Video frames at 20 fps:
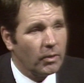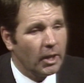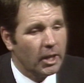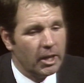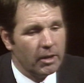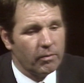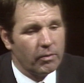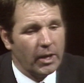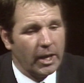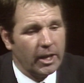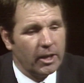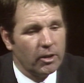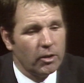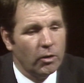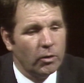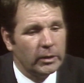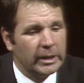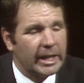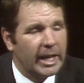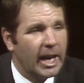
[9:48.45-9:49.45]
If they could
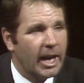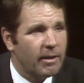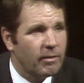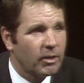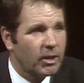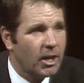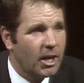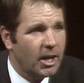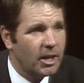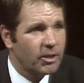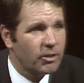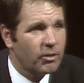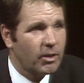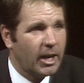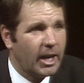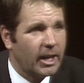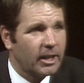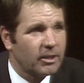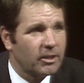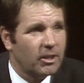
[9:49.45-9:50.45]
only have a
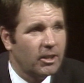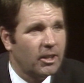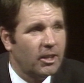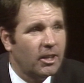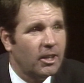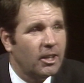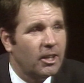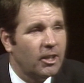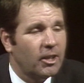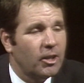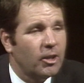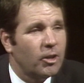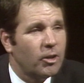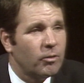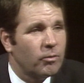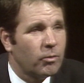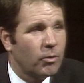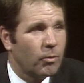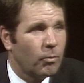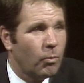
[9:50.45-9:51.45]
contract
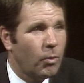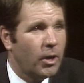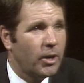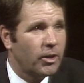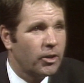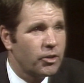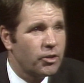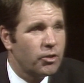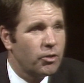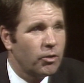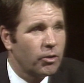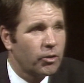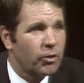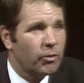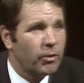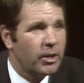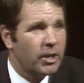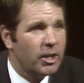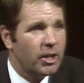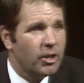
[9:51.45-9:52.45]
for one or two or
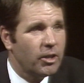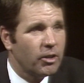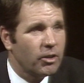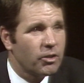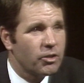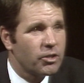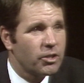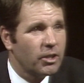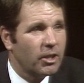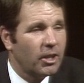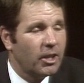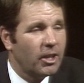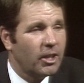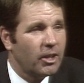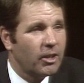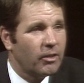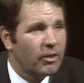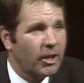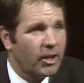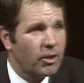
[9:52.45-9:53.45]
three years,
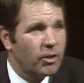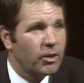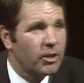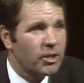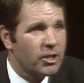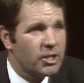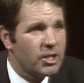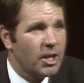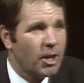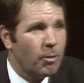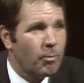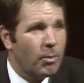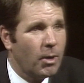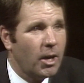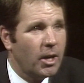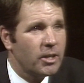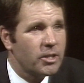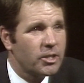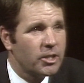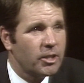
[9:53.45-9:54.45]
they couldn't sell
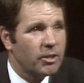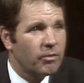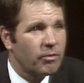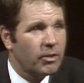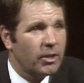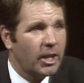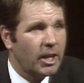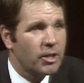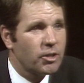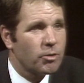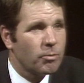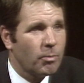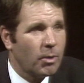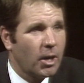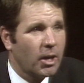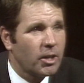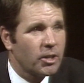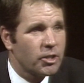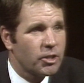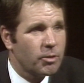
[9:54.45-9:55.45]
bonds in the financial
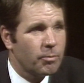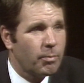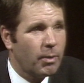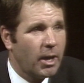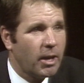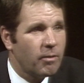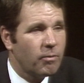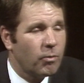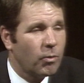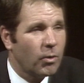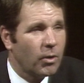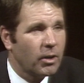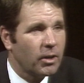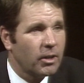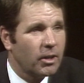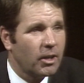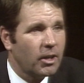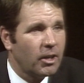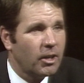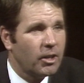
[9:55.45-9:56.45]
markets to pay for it.
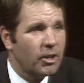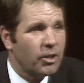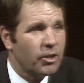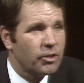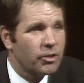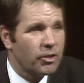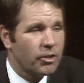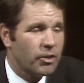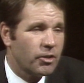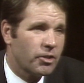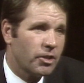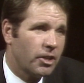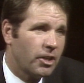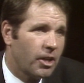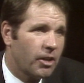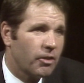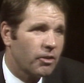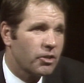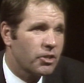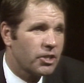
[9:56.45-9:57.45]
So there's
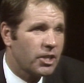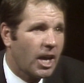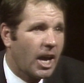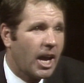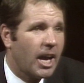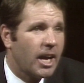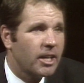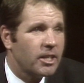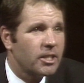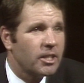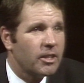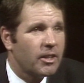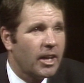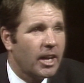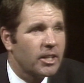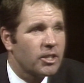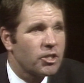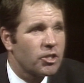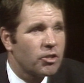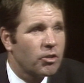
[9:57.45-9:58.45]
another side to
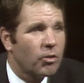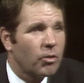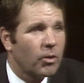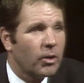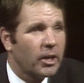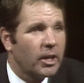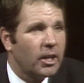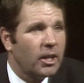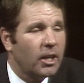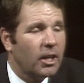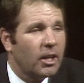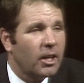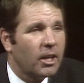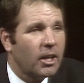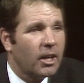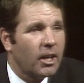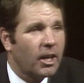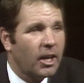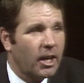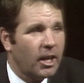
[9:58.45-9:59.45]
that story,
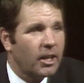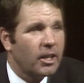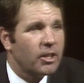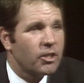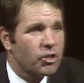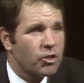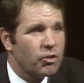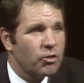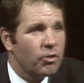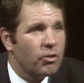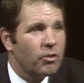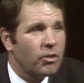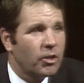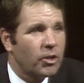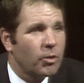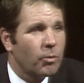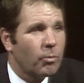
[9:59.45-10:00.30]
and it's true that the